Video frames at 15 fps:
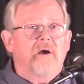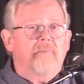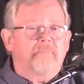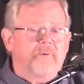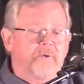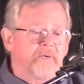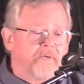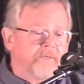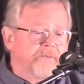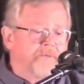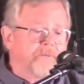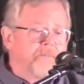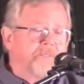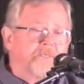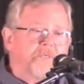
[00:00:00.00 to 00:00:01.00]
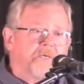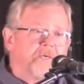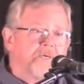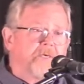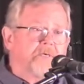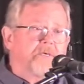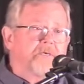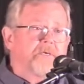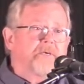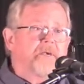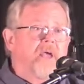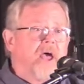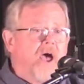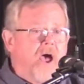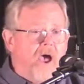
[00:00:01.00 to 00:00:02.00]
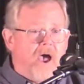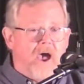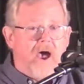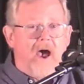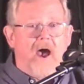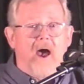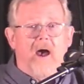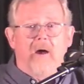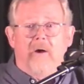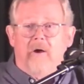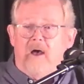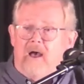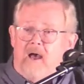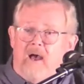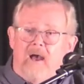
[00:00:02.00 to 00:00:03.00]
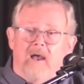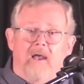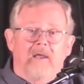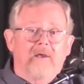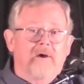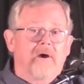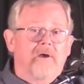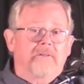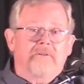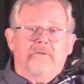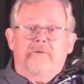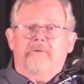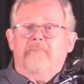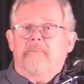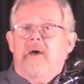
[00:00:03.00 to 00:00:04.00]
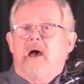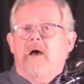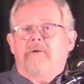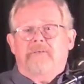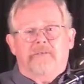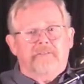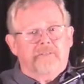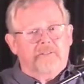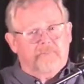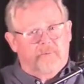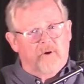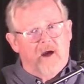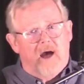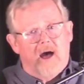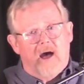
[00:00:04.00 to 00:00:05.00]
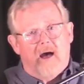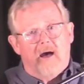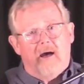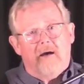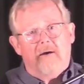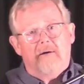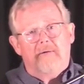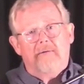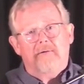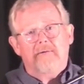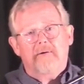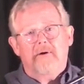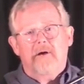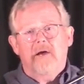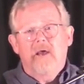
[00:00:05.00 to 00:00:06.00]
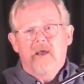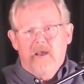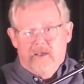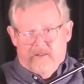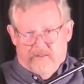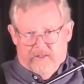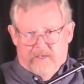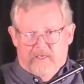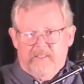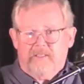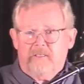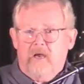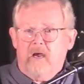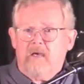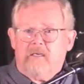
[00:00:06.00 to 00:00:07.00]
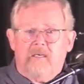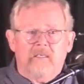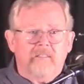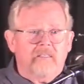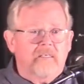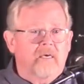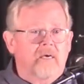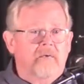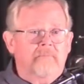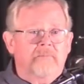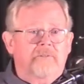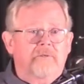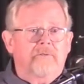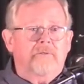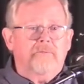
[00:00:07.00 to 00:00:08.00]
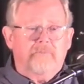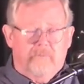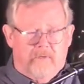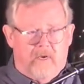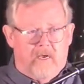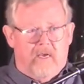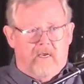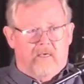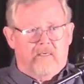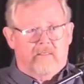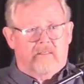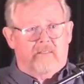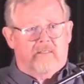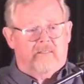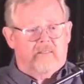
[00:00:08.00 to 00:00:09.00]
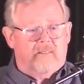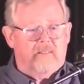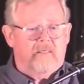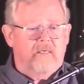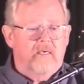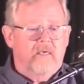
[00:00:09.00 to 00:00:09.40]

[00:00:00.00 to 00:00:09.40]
up here to see how high on the mountain's brow this ark is come to rest.